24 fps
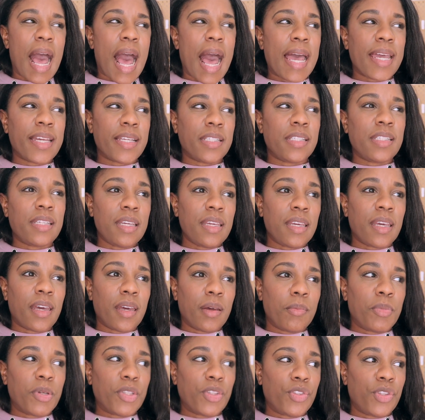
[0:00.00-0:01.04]

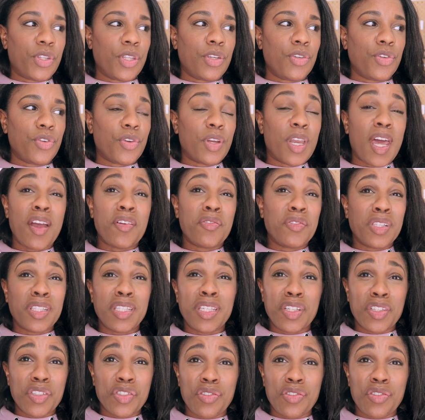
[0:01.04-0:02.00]
idea, but then you're not really